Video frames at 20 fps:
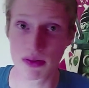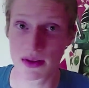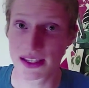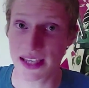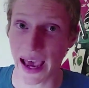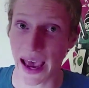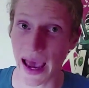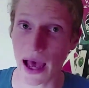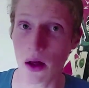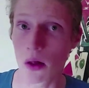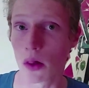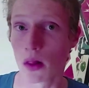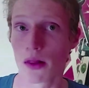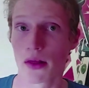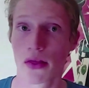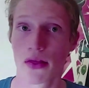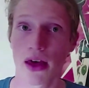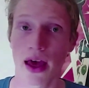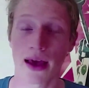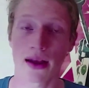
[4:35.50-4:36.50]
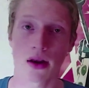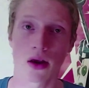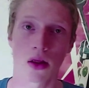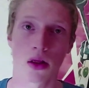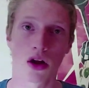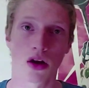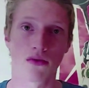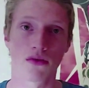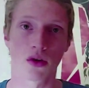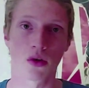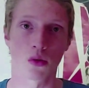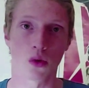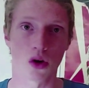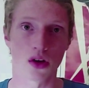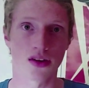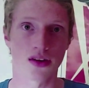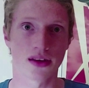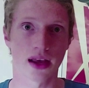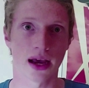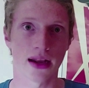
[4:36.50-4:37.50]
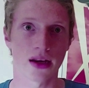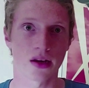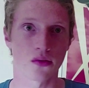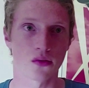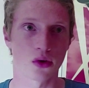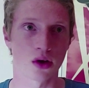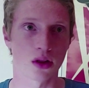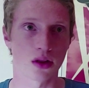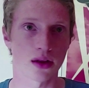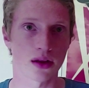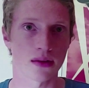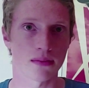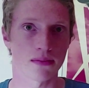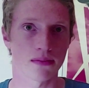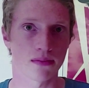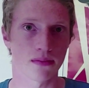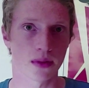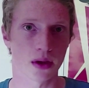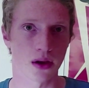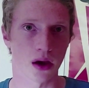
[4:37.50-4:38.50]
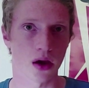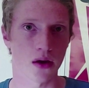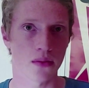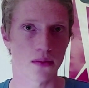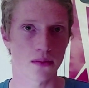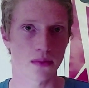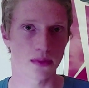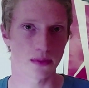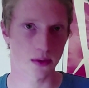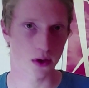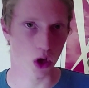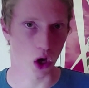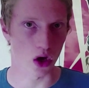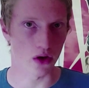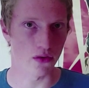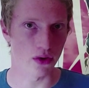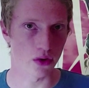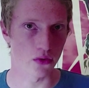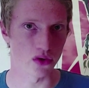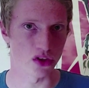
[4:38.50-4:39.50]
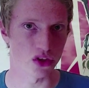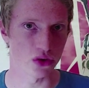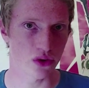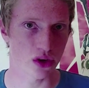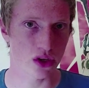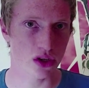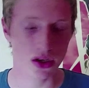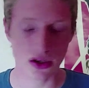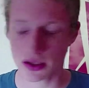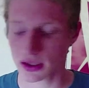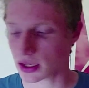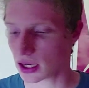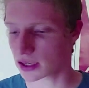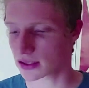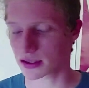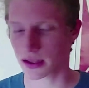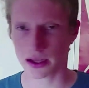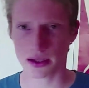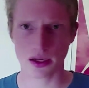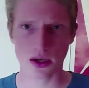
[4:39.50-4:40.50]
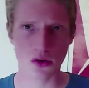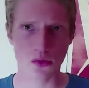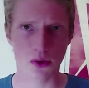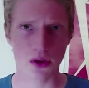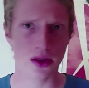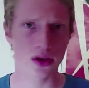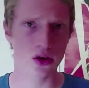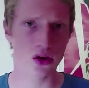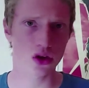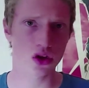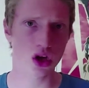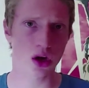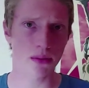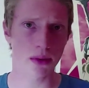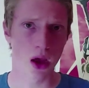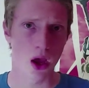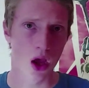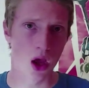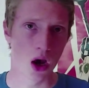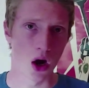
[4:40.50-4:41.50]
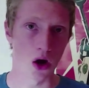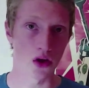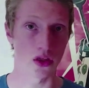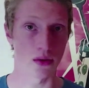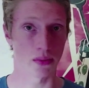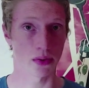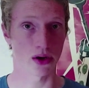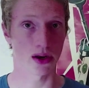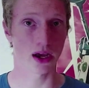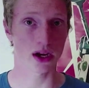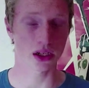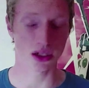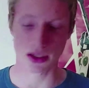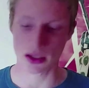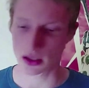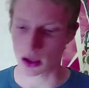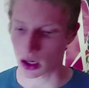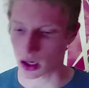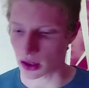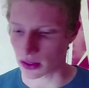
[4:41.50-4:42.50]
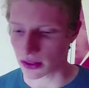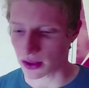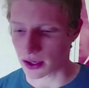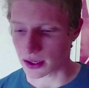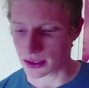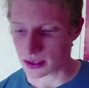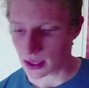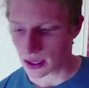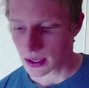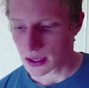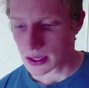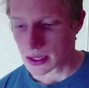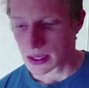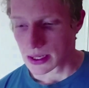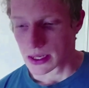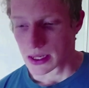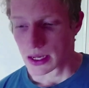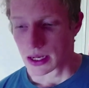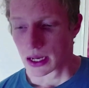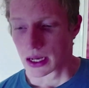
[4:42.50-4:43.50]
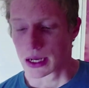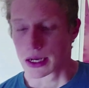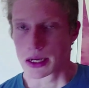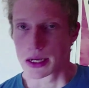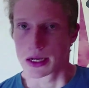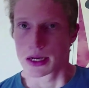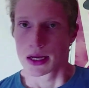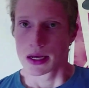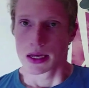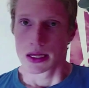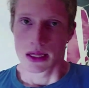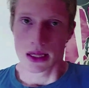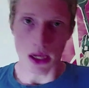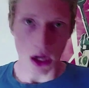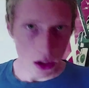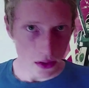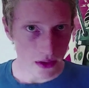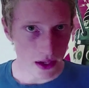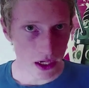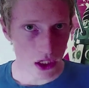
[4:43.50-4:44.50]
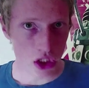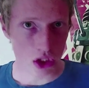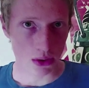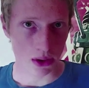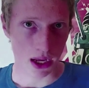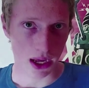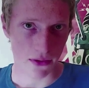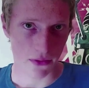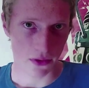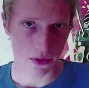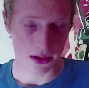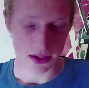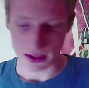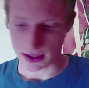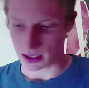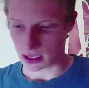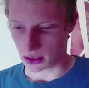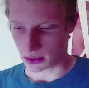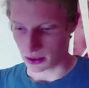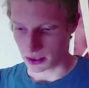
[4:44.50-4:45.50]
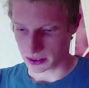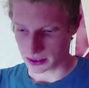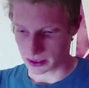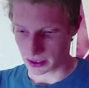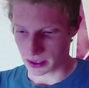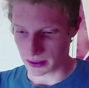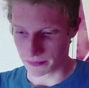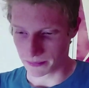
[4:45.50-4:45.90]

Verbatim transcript: tell that a lot of it was done in really you know COVID restrictions. Uh, so they did a really good job on the production side of things. The only issue I have with this series